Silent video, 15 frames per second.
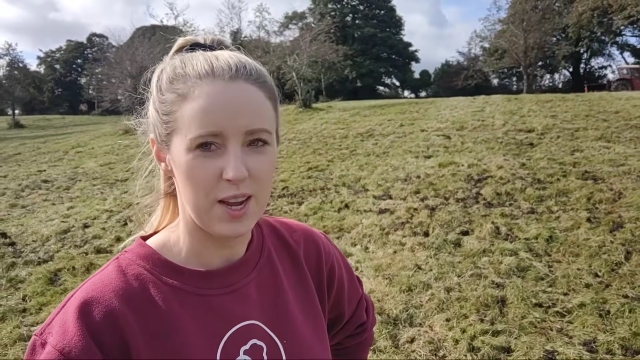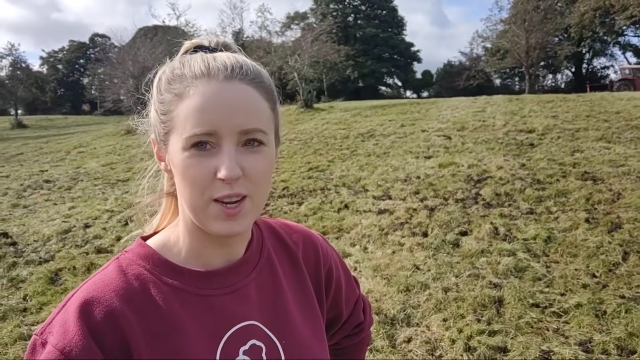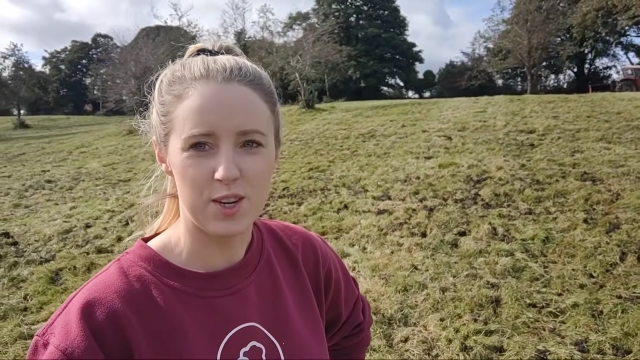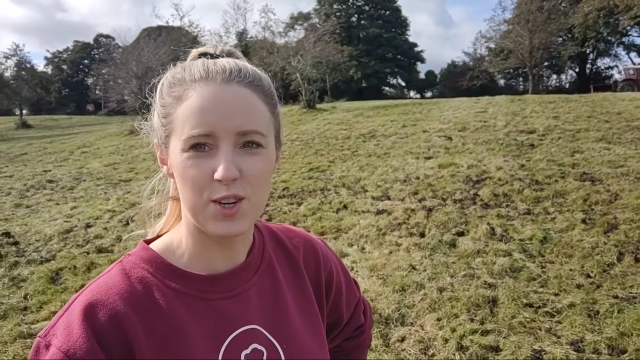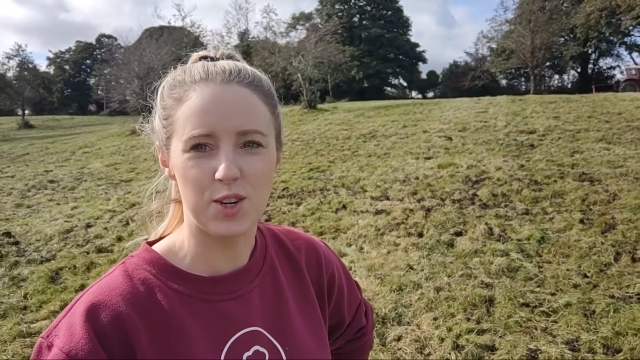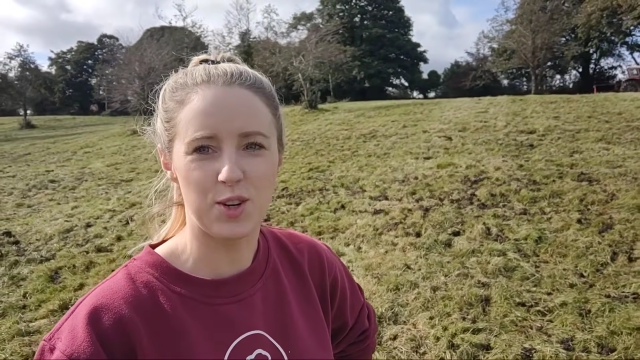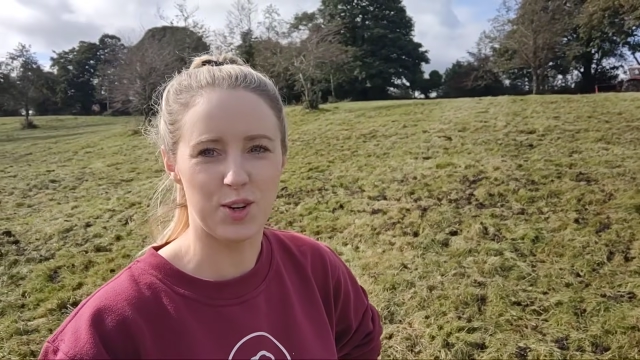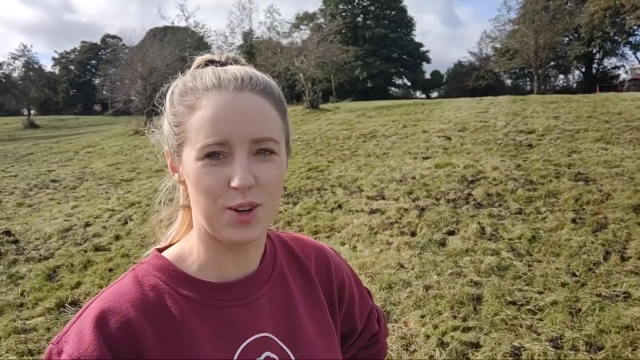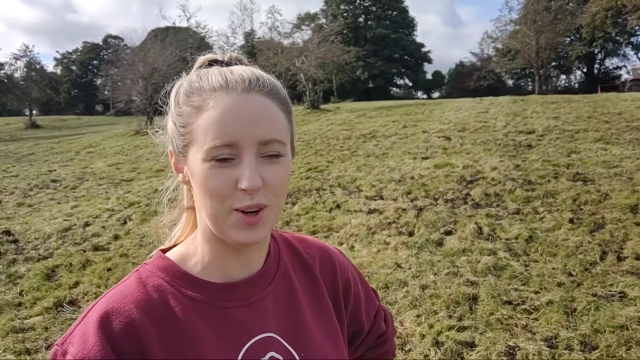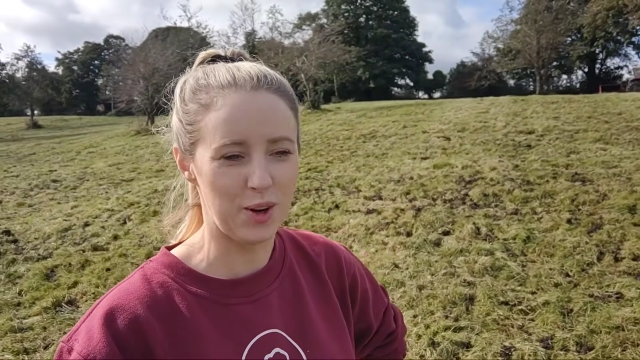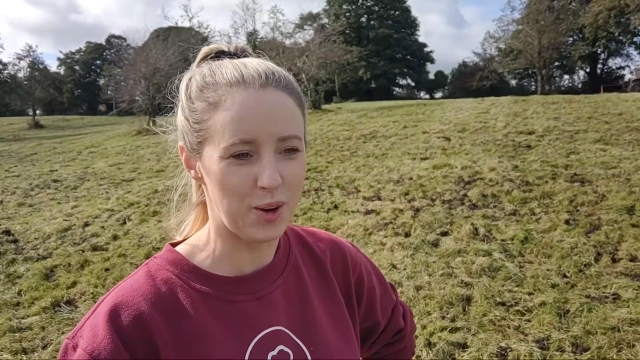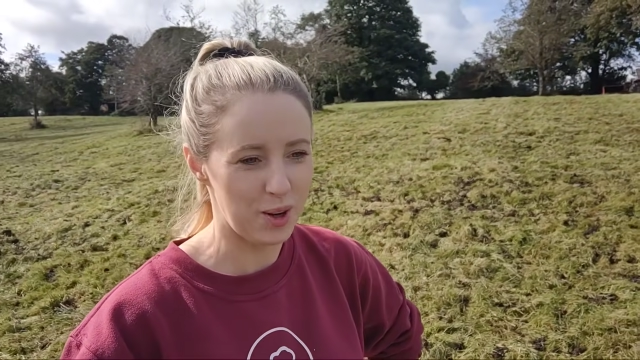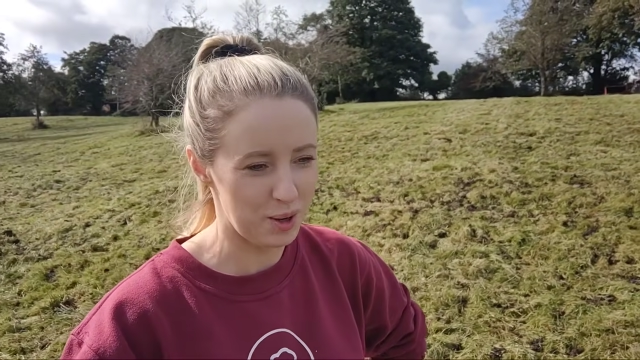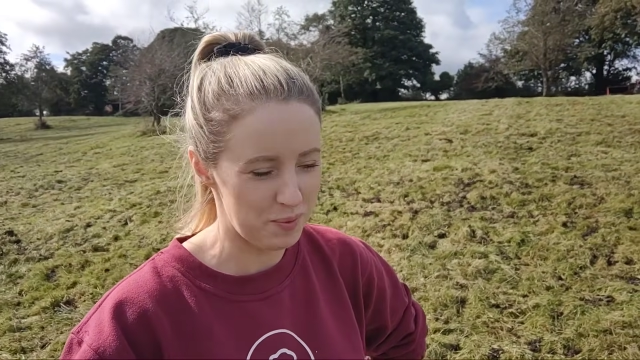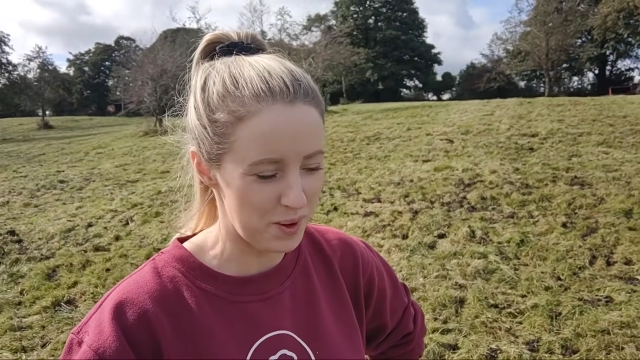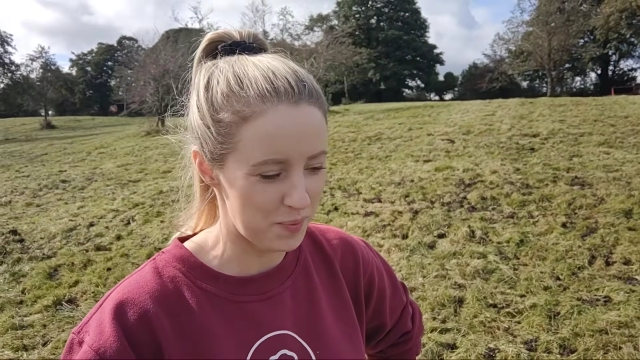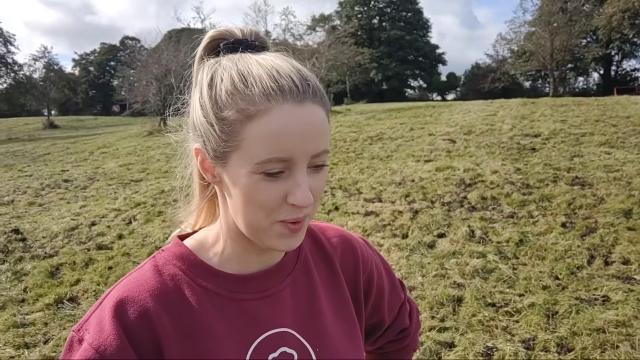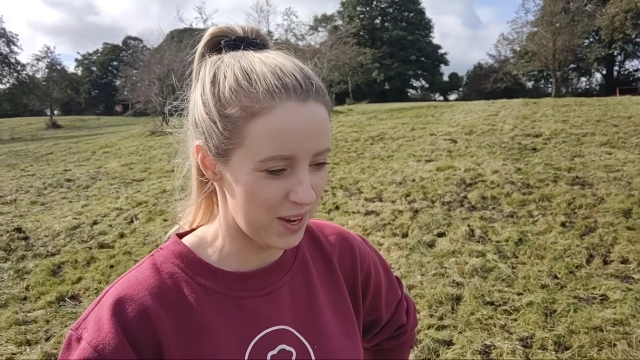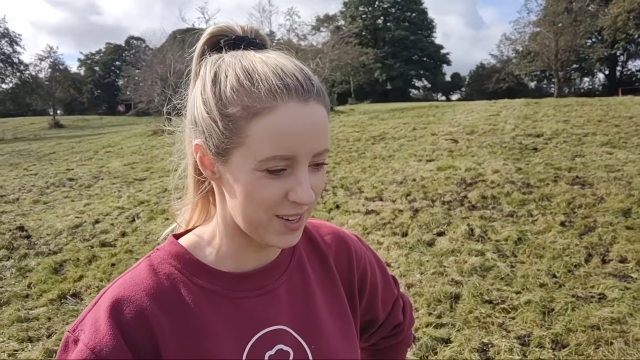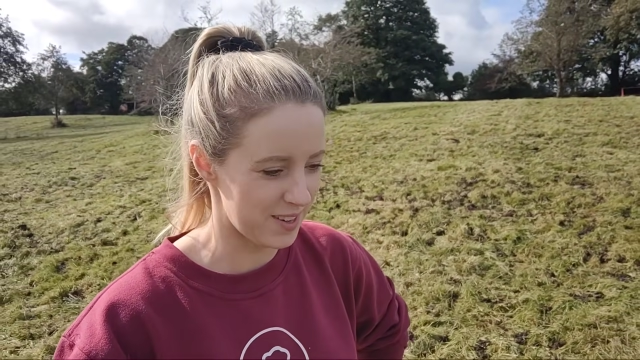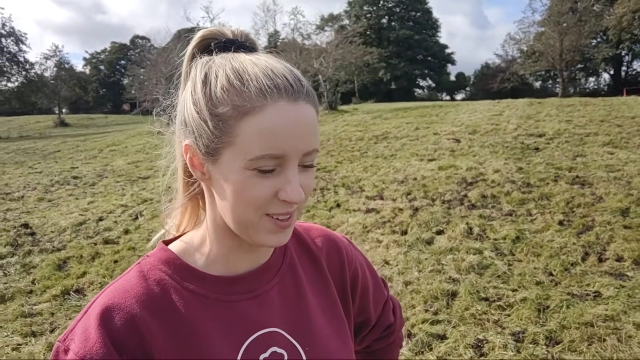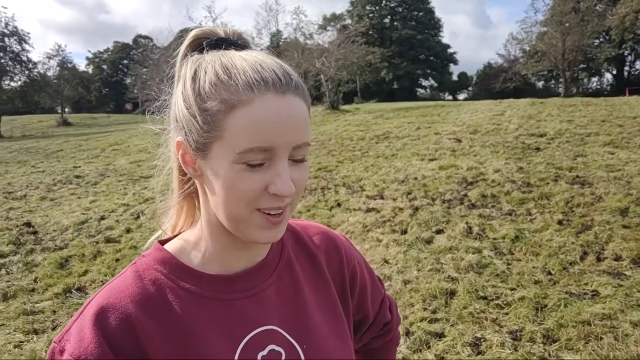it should look a bit
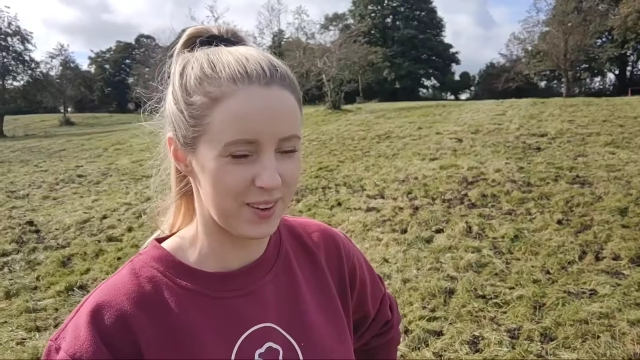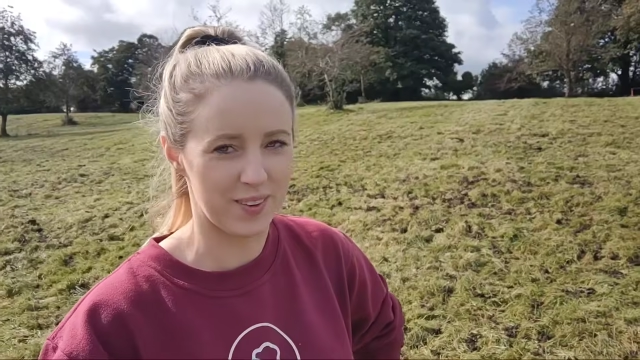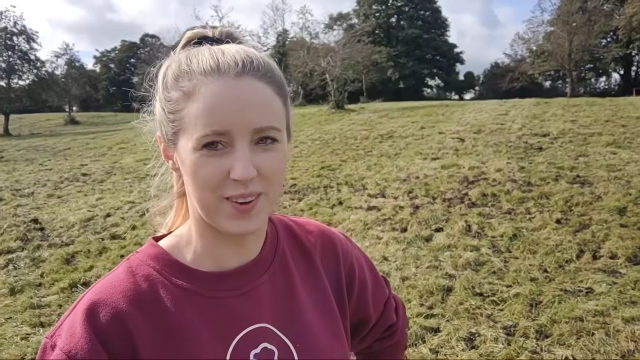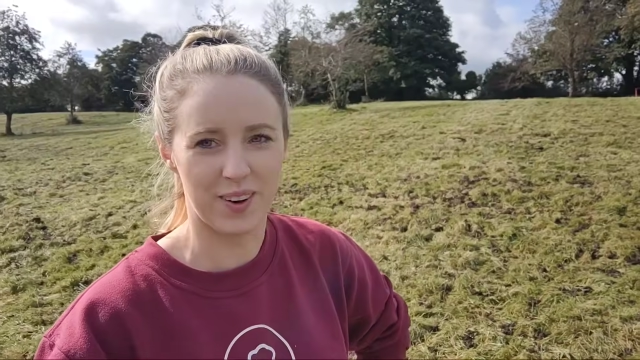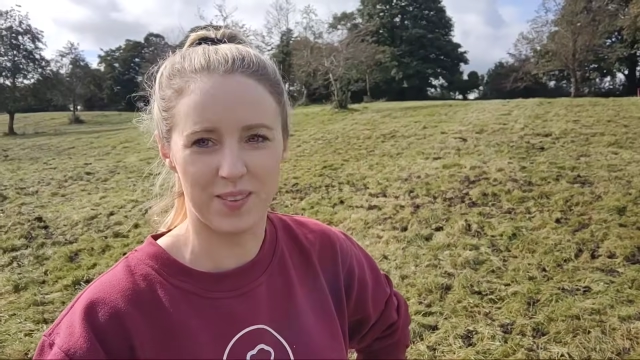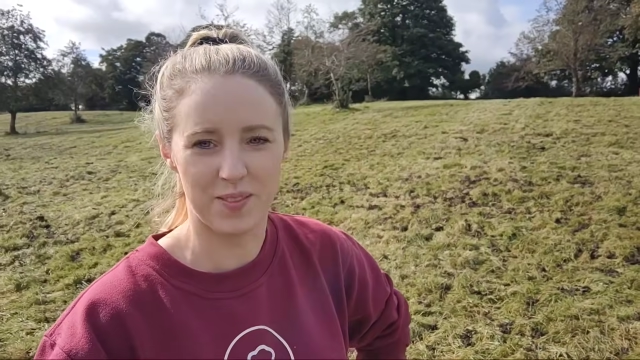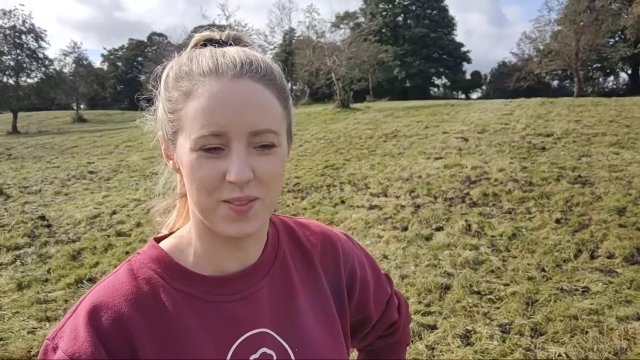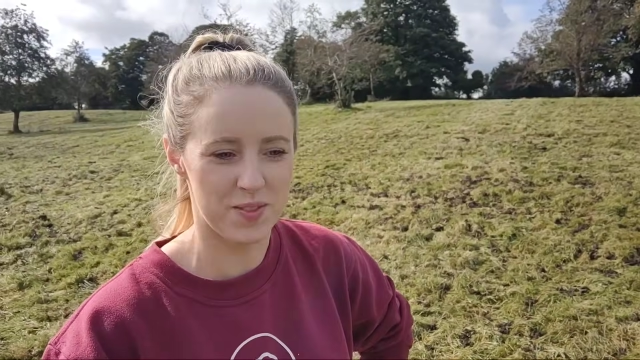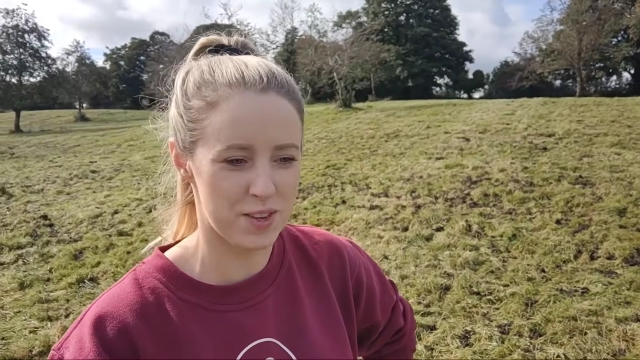better now come